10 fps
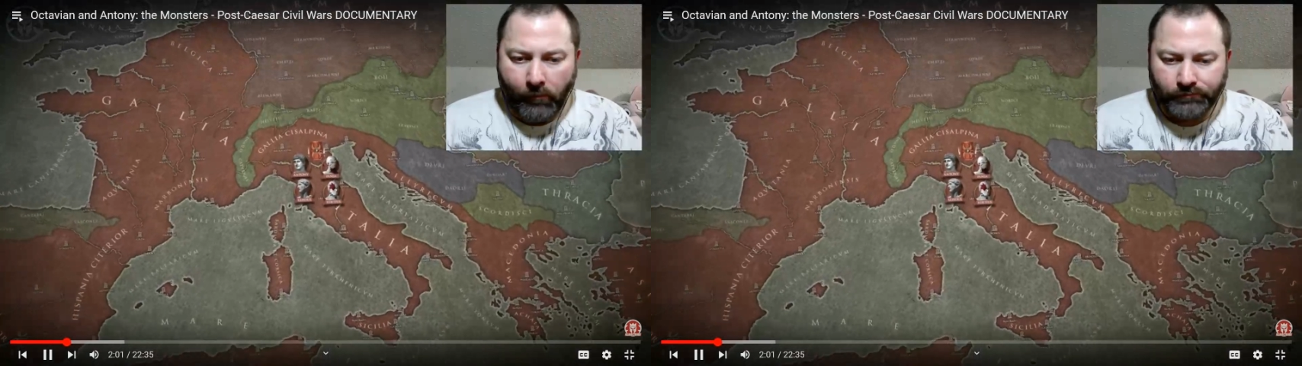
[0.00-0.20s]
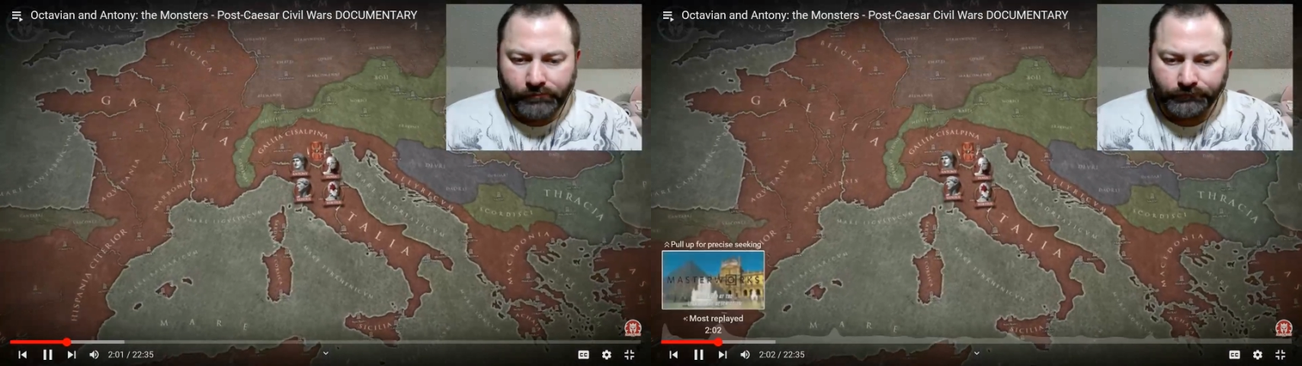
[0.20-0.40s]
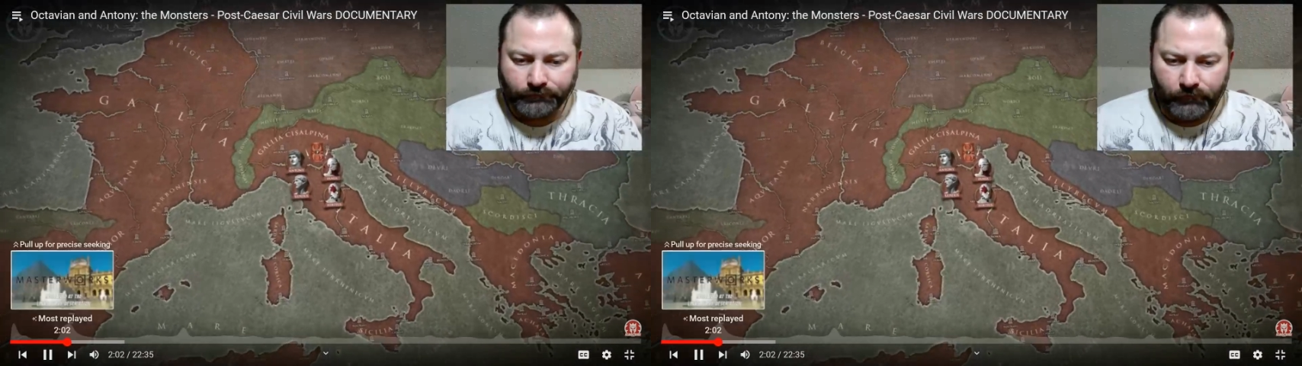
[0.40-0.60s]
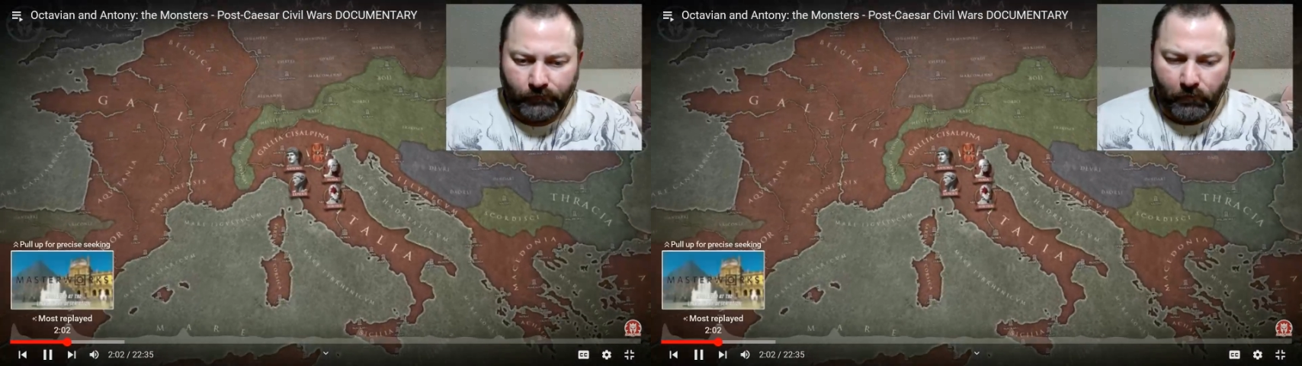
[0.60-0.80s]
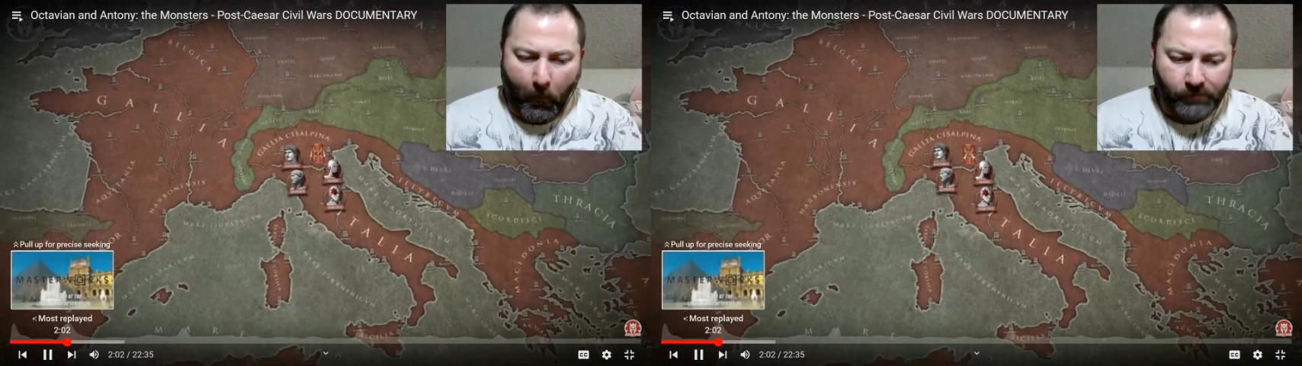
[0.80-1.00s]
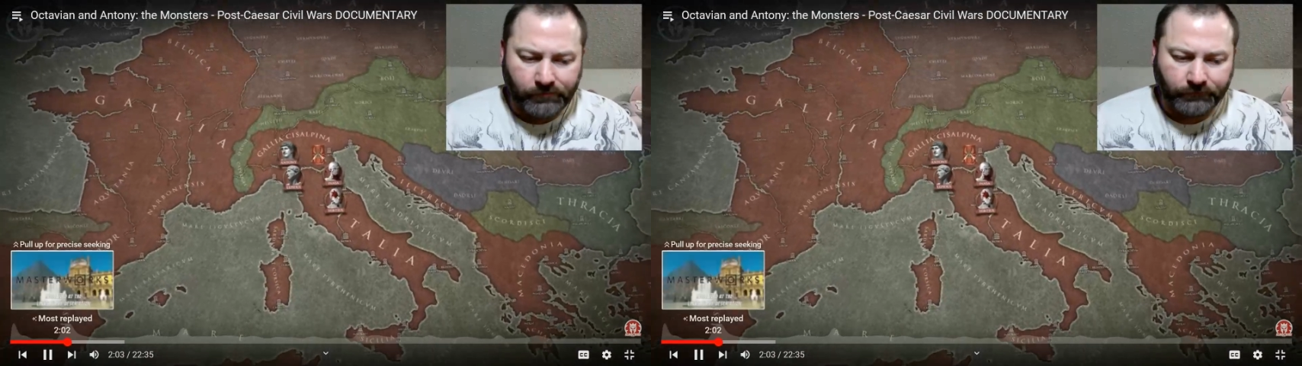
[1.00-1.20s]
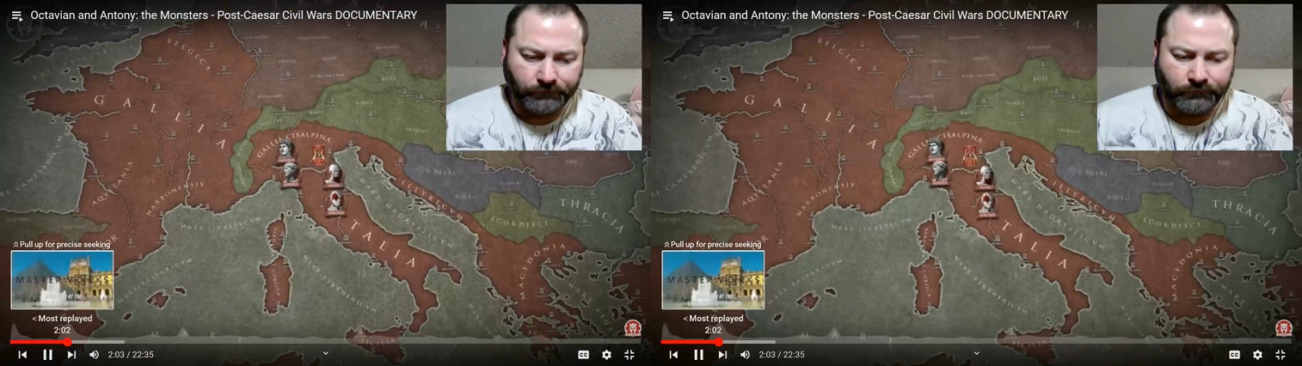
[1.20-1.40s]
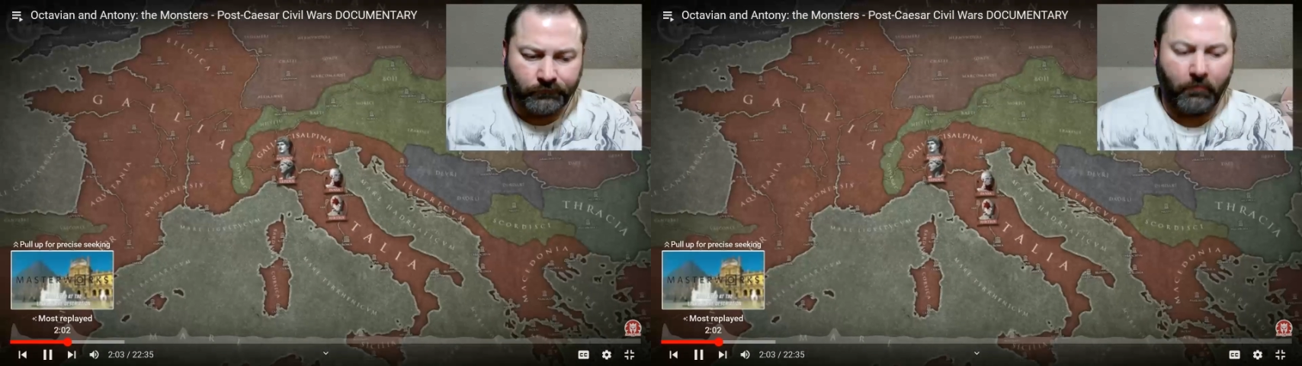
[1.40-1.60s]
leaving the consulship
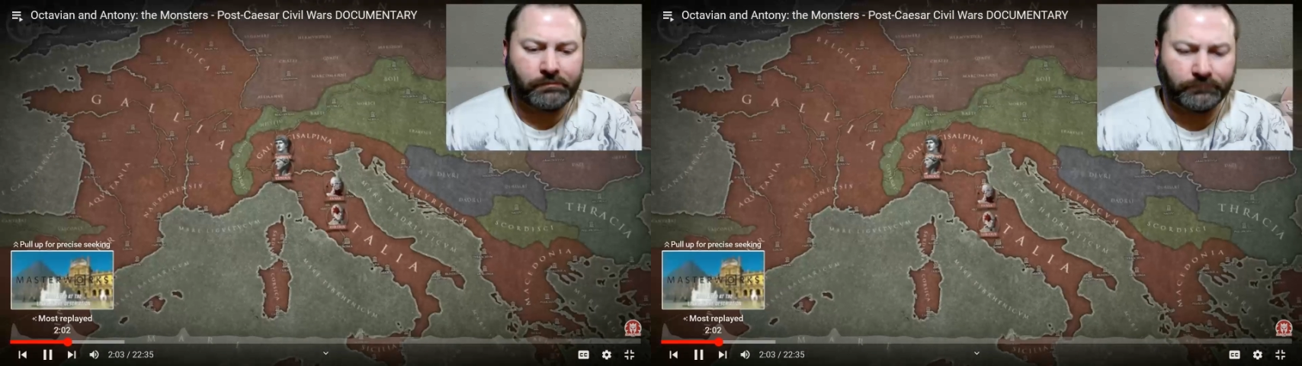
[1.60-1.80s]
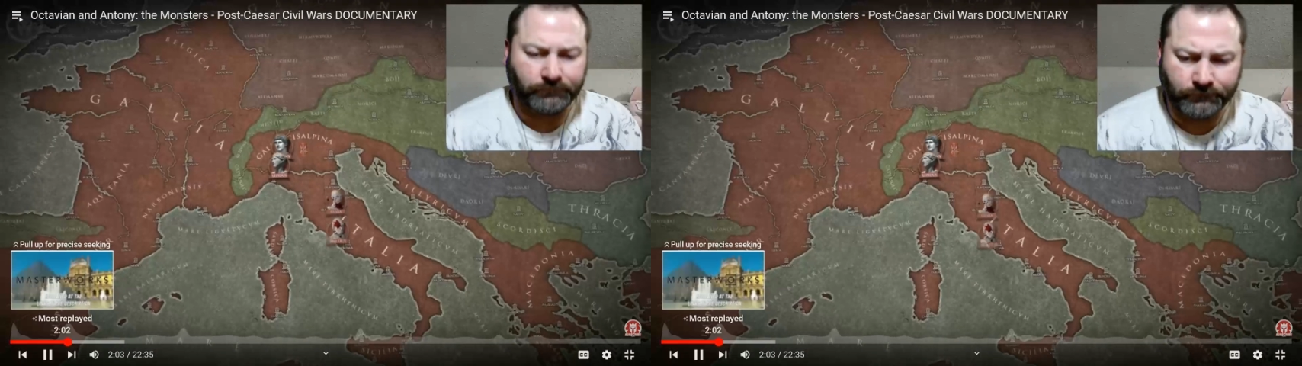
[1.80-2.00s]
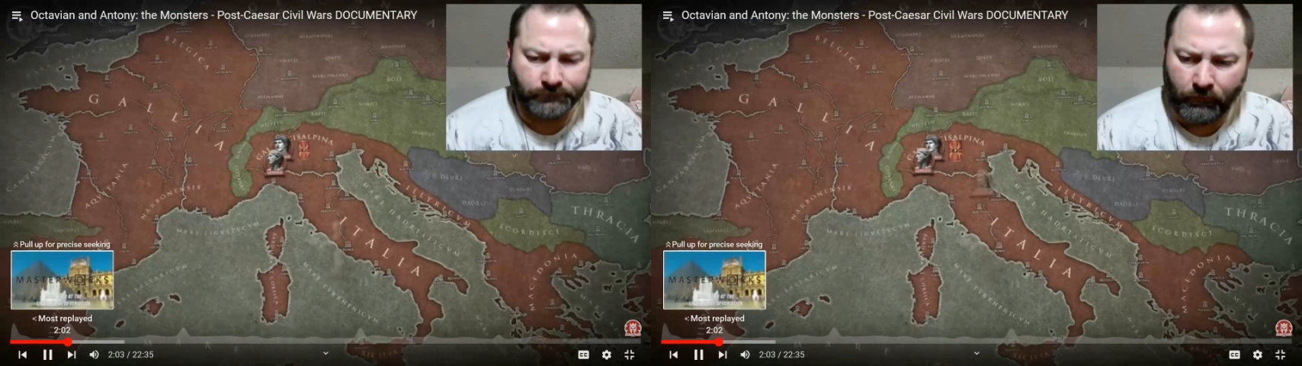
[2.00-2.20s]
vacant,